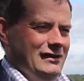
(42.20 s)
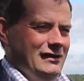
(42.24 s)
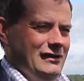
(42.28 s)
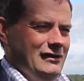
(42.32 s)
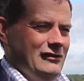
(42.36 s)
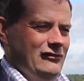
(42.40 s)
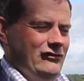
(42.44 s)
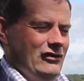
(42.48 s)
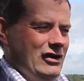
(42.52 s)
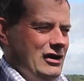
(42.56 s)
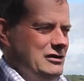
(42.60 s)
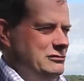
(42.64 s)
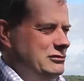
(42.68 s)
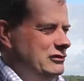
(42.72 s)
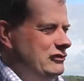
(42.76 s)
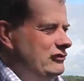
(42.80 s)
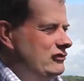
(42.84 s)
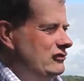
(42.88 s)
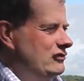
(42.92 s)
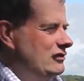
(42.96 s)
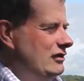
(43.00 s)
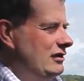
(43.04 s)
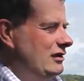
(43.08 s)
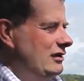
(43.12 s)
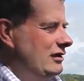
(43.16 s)
If I
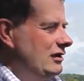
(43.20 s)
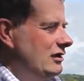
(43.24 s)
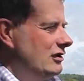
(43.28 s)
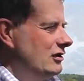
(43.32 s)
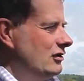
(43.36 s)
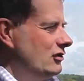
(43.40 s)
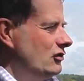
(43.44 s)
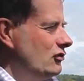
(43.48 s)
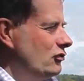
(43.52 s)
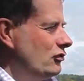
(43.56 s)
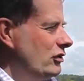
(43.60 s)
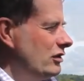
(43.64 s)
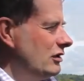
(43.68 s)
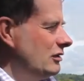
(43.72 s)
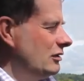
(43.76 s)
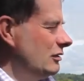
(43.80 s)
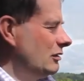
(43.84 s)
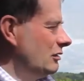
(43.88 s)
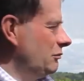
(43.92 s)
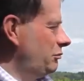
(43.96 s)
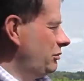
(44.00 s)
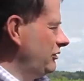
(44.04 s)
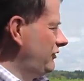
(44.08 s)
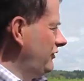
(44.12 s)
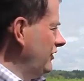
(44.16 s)
was growing
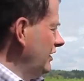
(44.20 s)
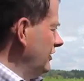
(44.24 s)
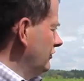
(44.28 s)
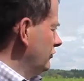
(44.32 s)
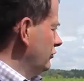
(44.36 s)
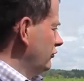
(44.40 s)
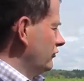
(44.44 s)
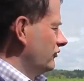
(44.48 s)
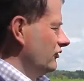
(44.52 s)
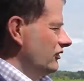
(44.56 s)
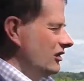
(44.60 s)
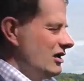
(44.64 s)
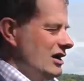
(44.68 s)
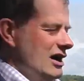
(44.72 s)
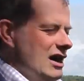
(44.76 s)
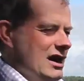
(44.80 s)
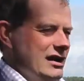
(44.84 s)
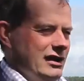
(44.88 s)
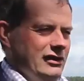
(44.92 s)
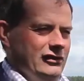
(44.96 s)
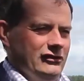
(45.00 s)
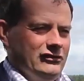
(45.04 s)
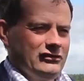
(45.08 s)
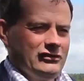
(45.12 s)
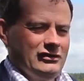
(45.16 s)
potatoes and
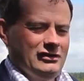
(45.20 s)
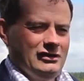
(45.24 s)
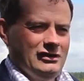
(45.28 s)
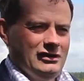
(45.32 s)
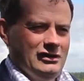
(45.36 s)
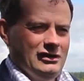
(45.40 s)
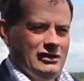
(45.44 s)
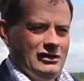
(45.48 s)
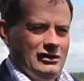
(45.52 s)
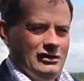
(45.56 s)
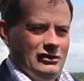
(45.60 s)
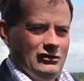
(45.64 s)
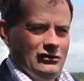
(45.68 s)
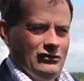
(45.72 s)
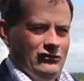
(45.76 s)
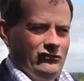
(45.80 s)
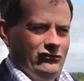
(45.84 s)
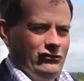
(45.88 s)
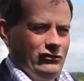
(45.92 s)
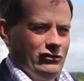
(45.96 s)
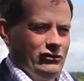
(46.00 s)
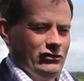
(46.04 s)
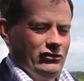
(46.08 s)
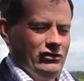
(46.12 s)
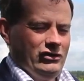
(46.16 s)
carrots
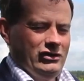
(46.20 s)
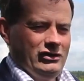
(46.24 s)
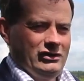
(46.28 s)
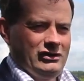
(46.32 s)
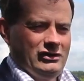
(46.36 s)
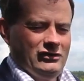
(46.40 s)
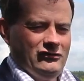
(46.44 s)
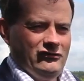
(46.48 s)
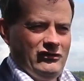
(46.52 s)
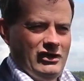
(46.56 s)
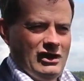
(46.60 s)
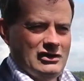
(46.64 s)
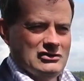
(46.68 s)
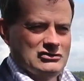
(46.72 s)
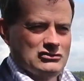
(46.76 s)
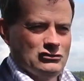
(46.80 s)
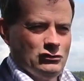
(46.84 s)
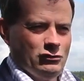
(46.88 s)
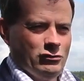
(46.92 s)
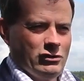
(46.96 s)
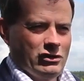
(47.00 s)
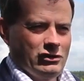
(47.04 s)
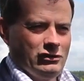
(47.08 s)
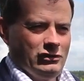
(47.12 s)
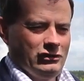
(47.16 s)
for the
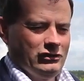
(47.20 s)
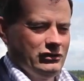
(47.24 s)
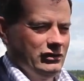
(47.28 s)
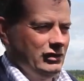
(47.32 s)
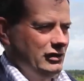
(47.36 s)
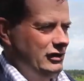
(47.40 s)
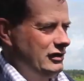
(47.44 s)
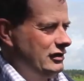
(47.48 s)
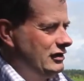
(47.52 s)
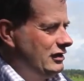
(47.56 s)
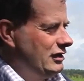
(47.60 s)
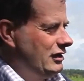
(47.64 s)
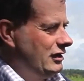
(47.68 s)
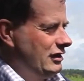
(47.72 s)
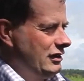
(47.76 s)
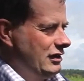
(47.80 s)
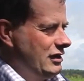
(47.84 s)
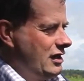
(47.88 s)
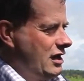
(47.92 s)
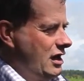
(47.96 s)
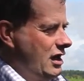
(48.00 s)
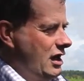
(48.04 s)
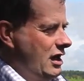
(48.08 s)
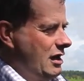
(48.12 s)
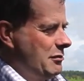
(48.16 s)
conventional world,
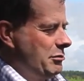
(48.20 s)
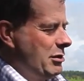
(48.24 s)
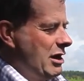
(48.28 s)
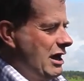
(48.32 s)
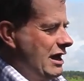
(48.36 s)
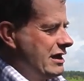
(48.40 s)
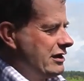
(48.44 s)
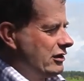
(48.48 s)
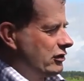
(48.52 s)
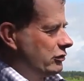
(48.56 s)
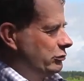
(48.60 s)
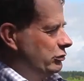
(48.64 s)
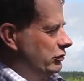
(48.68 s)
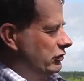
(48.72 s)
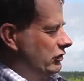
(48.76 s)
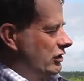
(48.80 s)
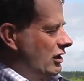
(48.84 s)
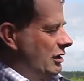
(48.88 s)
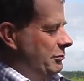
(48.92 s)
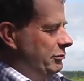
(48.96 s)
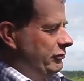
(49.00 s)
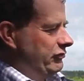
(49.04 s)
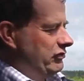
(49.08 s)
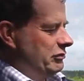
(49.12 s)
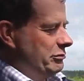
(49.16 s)
a buyer would
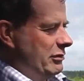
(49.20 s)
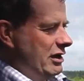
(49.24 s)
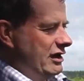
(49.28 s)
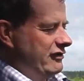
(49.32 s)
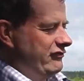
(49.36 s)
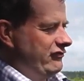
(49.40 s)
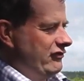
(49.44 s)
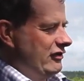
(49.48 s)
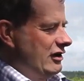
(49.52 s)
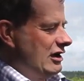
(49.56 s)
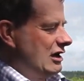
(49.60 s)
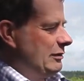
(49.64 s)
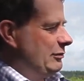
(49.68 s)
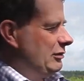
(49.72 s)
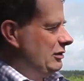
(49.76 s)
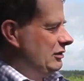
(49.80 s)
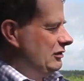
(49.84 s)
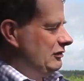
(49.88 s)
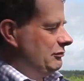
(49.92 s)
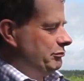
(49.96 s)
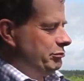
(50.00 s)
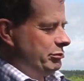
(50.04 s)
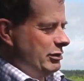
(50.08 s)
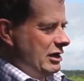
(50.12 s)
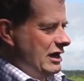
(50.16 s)
come to my farm and
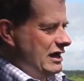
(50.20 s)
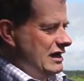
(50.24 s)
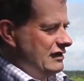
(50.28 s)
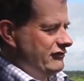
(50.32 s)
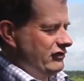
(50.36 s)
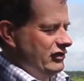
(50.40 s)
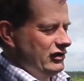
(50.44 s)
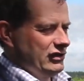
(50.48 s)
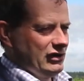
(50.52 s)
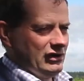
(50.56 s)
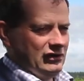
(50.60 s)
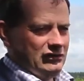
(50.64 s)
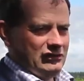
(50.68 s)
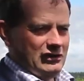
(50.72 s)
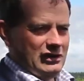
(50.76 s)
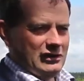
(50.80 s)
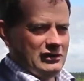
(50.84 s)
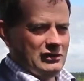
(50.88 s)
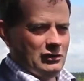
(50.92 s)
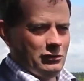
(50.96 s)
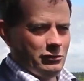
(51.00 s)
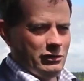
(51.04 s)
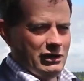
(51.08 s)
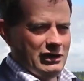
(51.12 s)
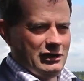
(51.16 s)
buy everything and take
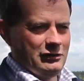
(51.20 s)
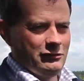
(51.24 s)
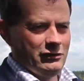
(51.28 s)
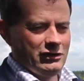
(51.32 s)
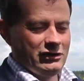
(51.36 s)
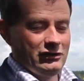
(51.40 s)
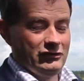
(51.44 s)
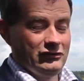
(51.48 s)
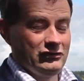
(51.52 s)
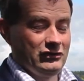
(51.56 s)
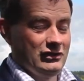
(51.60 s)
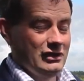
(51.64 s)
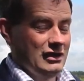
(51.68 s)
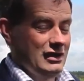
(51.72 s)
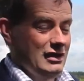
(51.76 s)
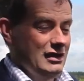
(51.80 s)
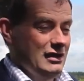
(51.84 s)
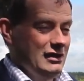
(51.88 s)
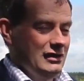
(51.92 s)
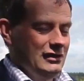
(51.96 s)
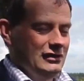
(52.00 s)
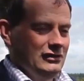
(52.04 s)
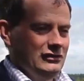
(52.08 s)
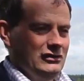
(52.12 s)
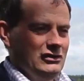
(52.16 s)
it away, whereas
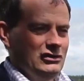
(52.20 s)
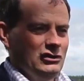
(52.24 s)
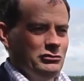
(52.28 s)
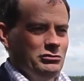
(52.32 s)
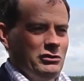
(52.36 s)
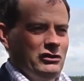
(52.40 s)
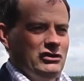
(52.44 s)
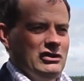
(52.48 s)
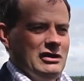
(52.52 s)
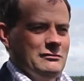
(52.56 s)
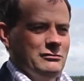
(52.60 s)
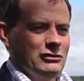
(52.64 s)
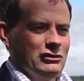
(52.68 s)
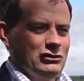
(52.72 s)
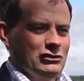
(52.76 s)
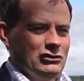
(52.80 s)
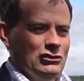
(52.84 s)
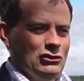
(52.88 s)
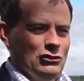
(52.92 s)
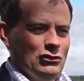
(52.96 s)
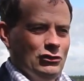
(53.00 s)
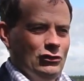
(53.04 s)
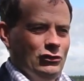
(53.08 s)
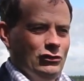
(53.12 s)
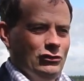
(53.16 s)
dealing with Abel and
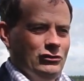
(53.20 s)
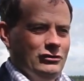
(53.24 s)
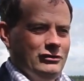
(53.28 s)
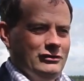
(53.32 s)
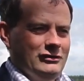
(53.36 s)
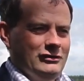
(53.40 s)
Cole,